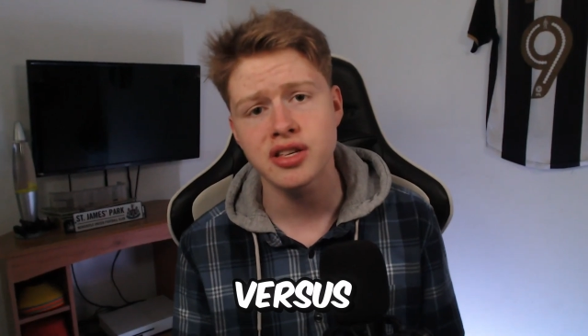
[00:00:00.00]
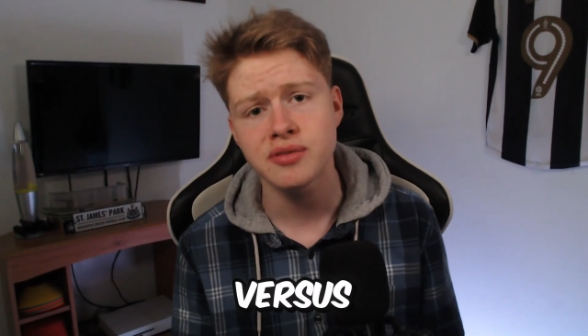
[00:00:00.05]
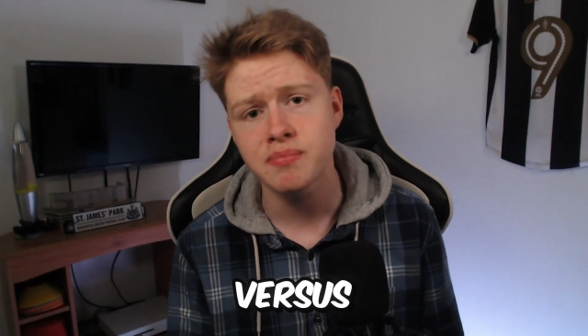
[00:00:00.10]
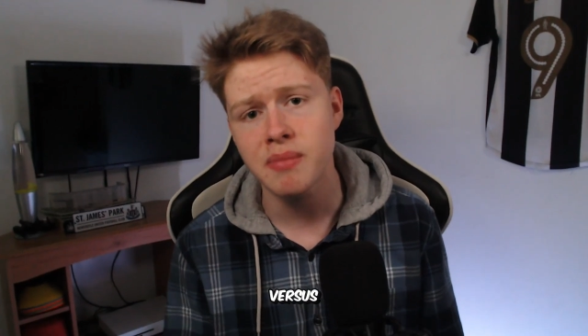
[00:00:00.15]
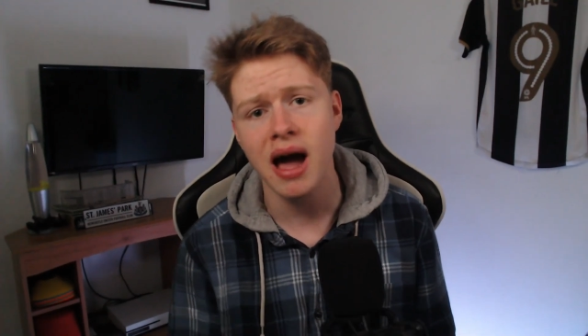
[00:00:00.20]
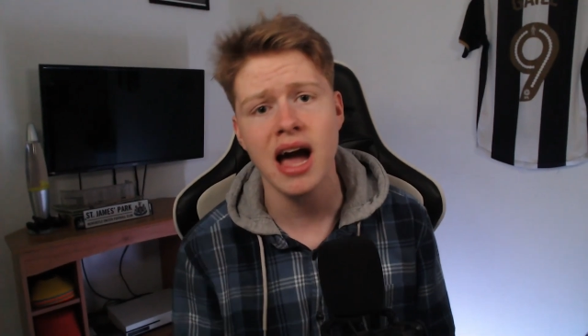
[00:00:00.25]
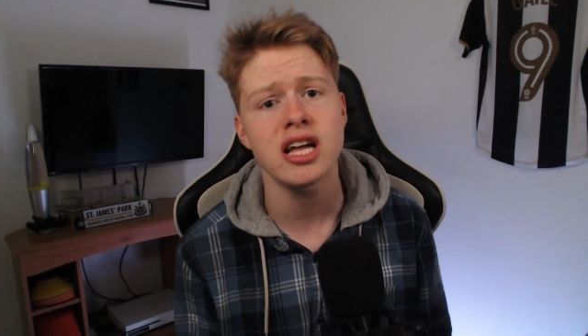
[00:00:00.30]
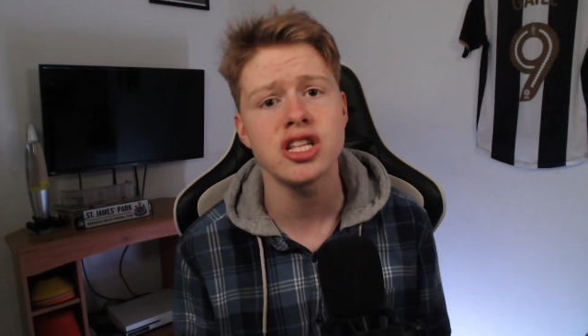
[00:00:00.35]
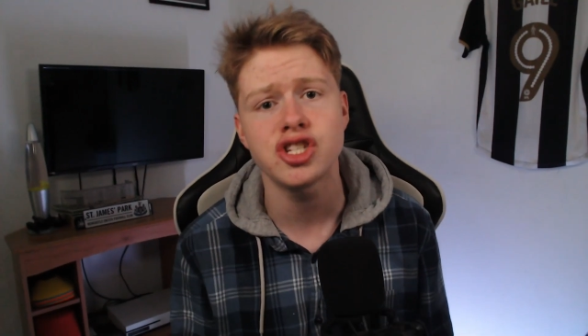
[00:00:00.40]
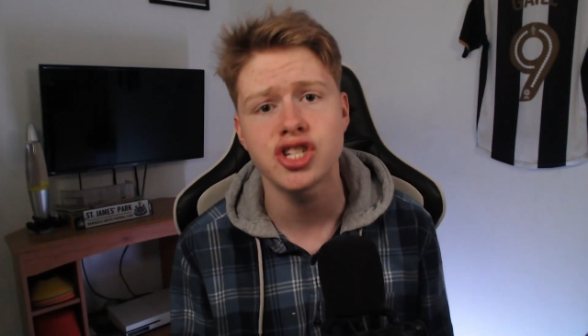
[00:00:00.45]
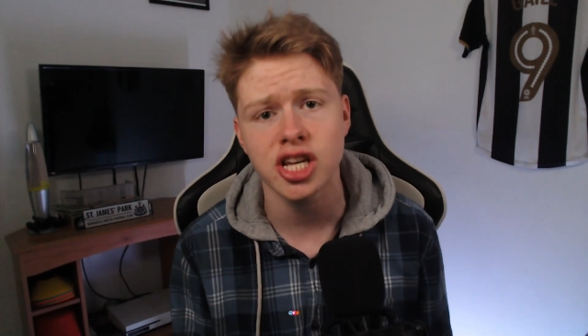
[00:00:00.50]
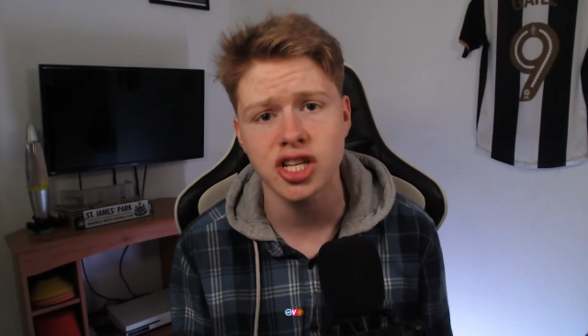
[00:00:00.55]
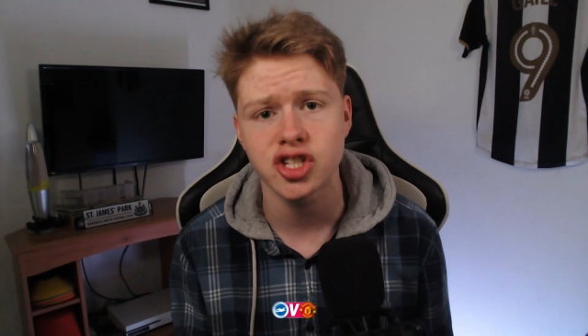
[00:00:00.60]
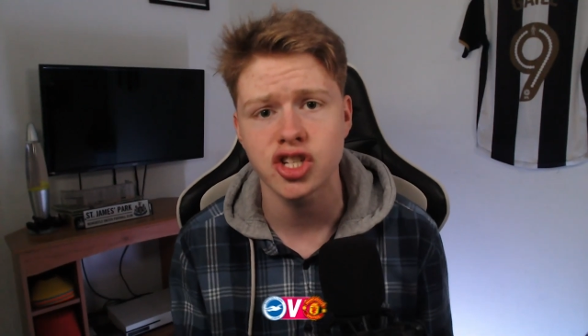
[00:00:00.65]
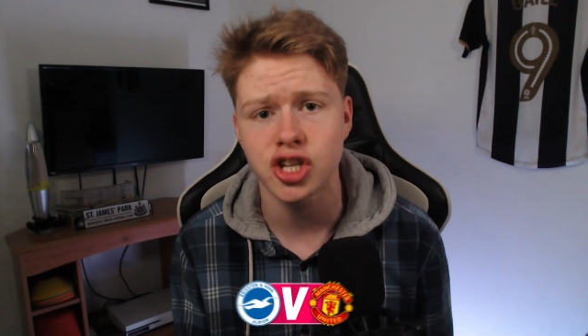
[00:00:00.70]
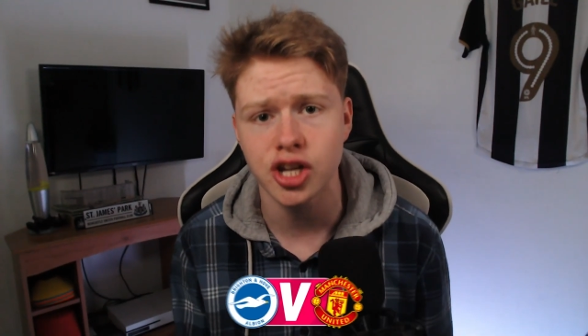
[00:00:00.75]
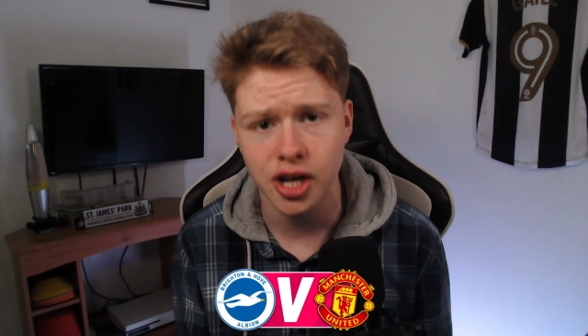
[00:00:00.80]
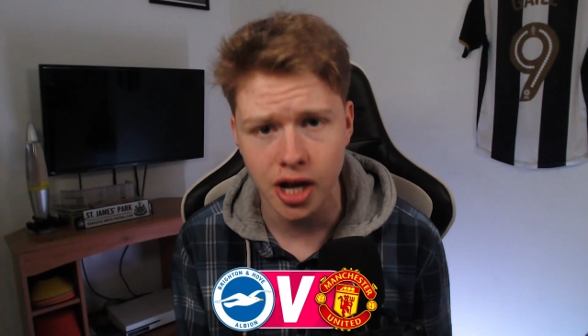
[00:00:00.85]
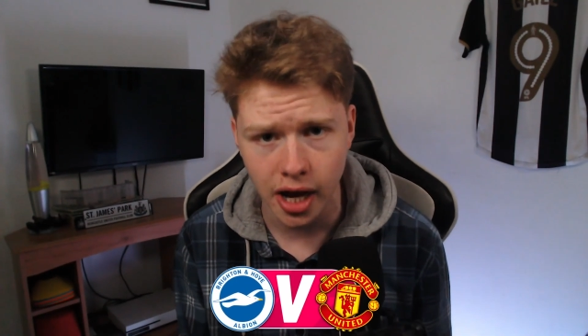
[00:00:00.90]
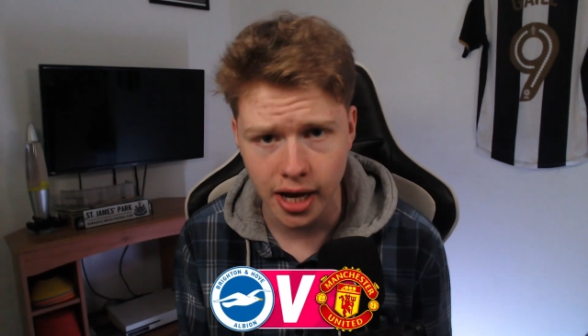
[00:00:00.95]
Manchester
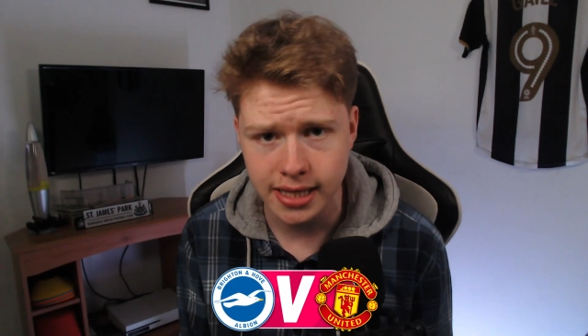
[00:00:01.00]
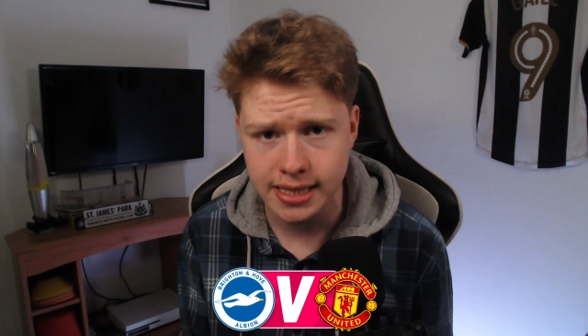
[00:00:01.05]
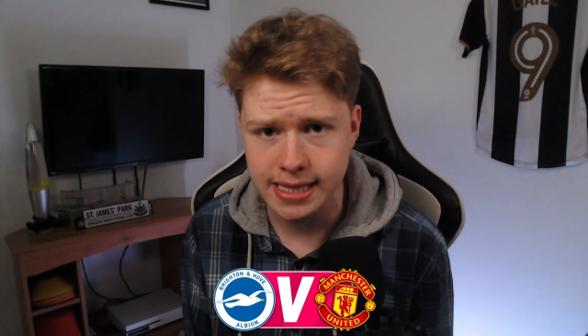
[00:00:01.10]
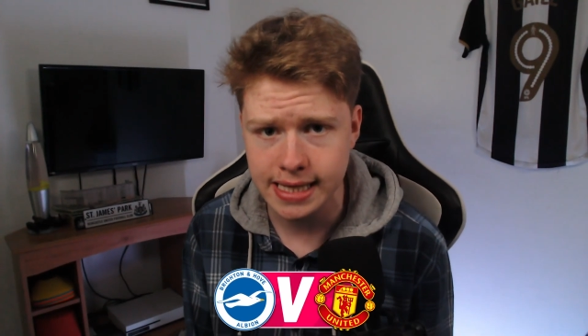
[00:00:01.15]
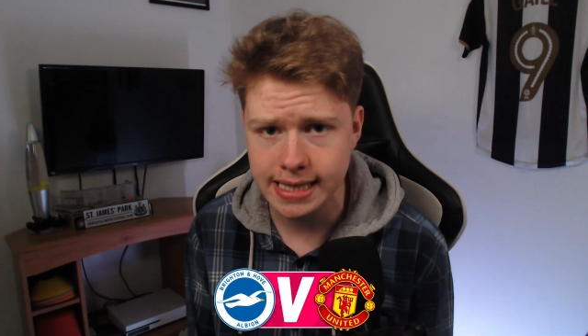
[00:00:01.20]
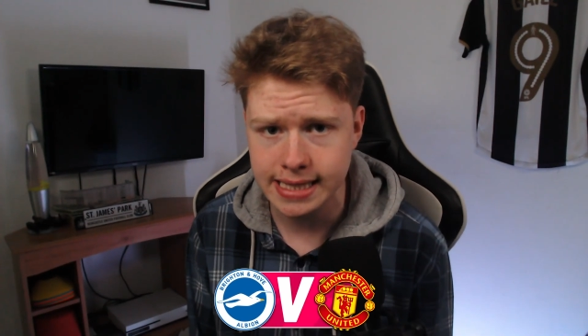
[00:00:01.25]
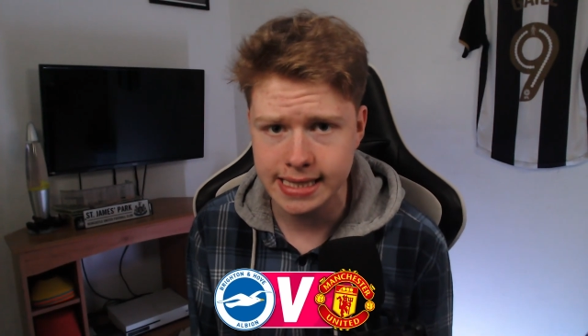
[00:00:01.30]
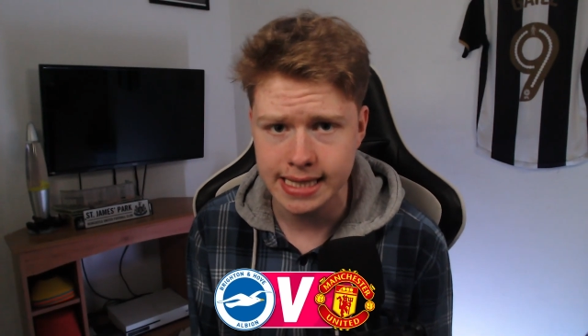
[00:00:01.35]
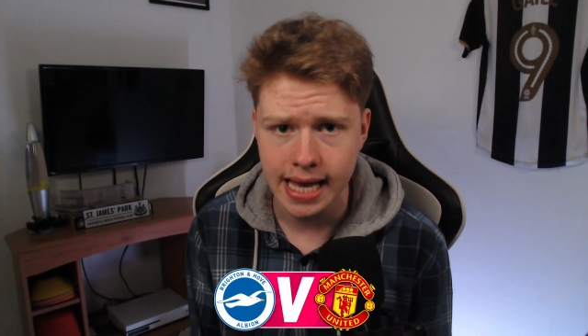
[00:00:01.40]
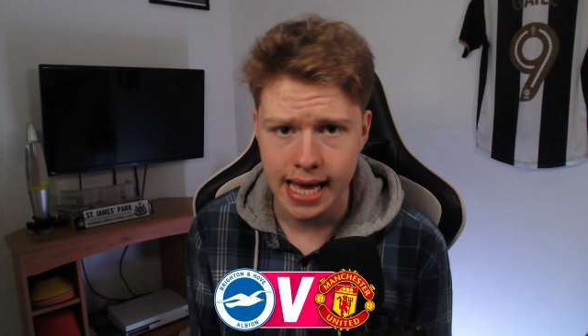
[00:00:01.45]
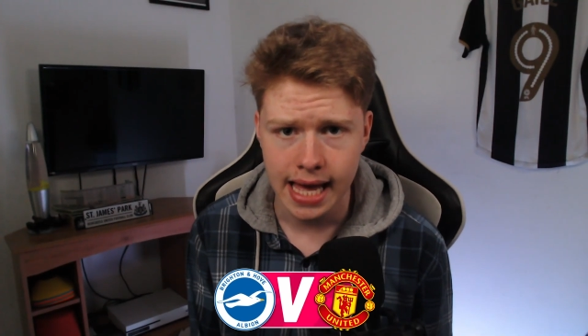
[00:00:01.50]
United.